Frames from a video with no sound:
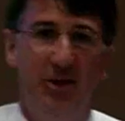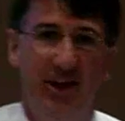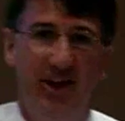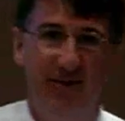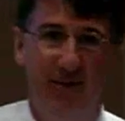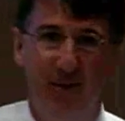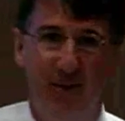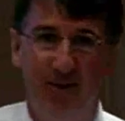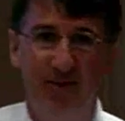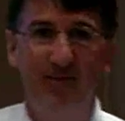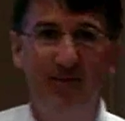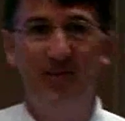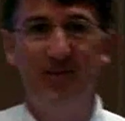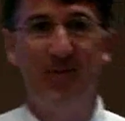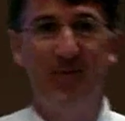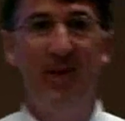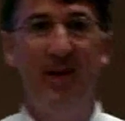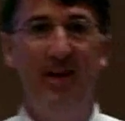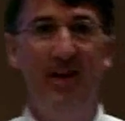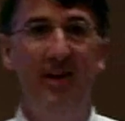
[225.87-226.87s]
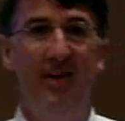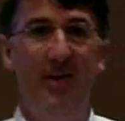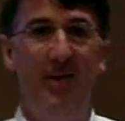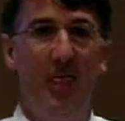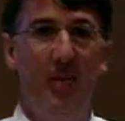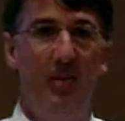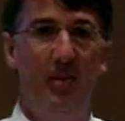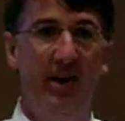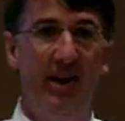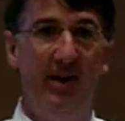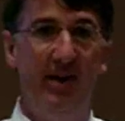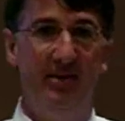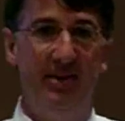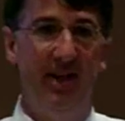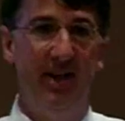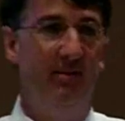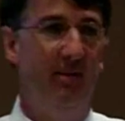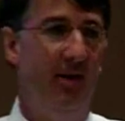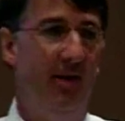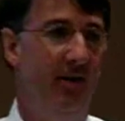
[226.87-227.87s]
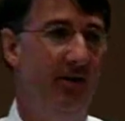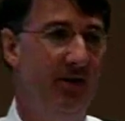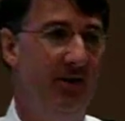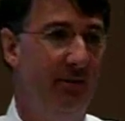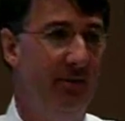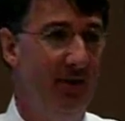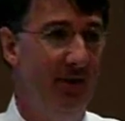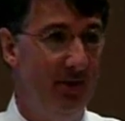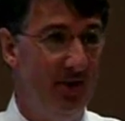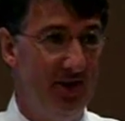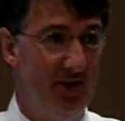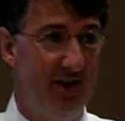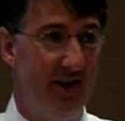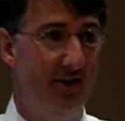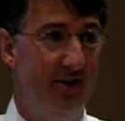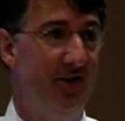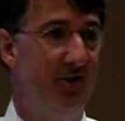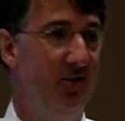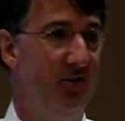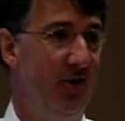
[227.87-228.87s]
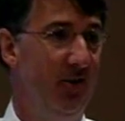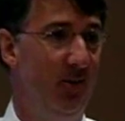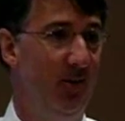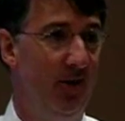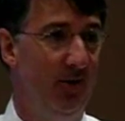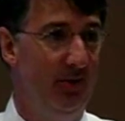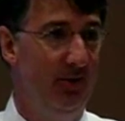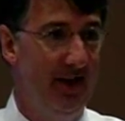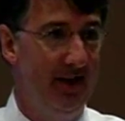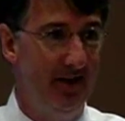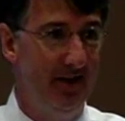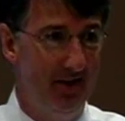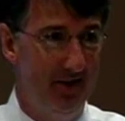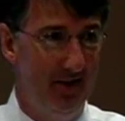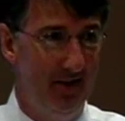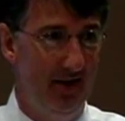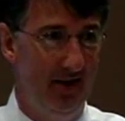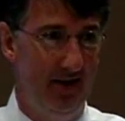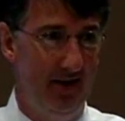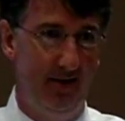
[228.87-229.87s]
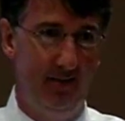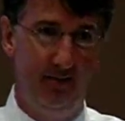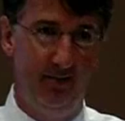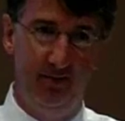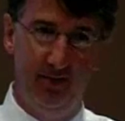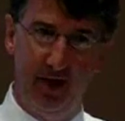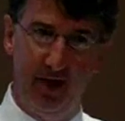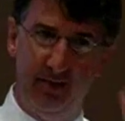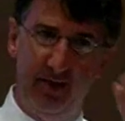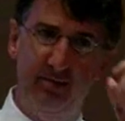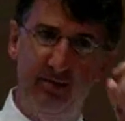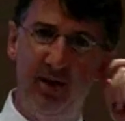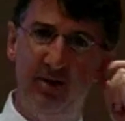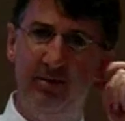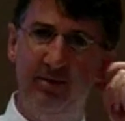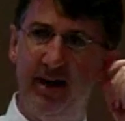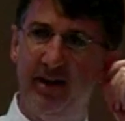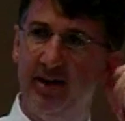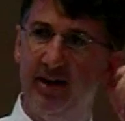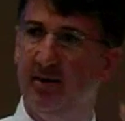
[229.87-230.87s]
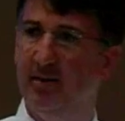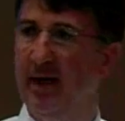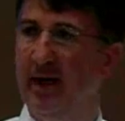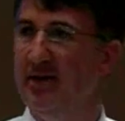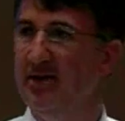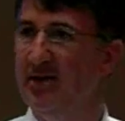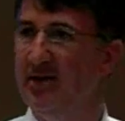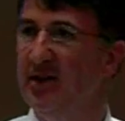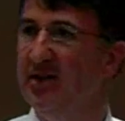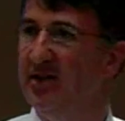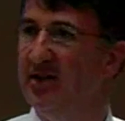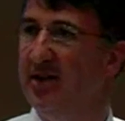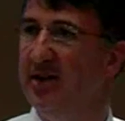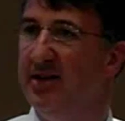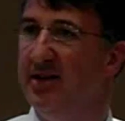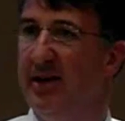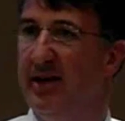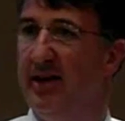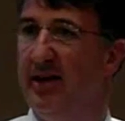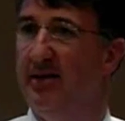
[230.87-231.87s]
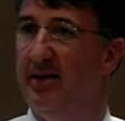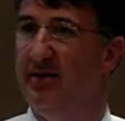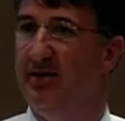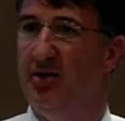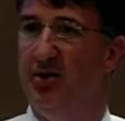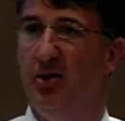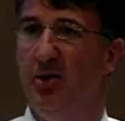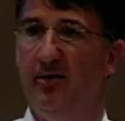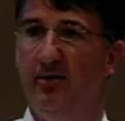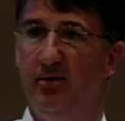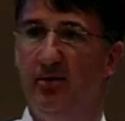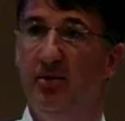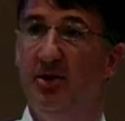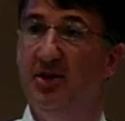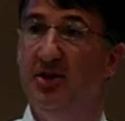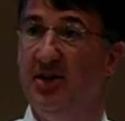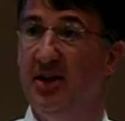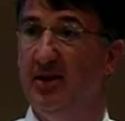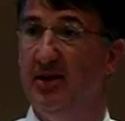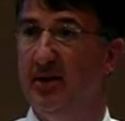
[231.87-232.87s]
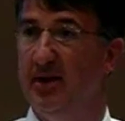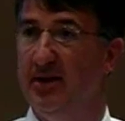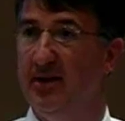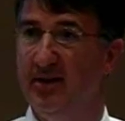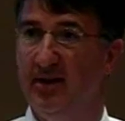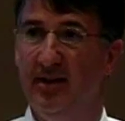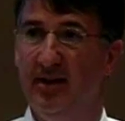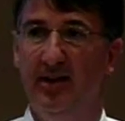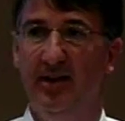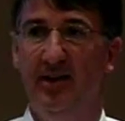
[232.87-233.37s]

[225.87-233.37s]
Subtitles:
Even the World Bank, one of the highest profile bureaucracies in the world, are at least recognizing the problem.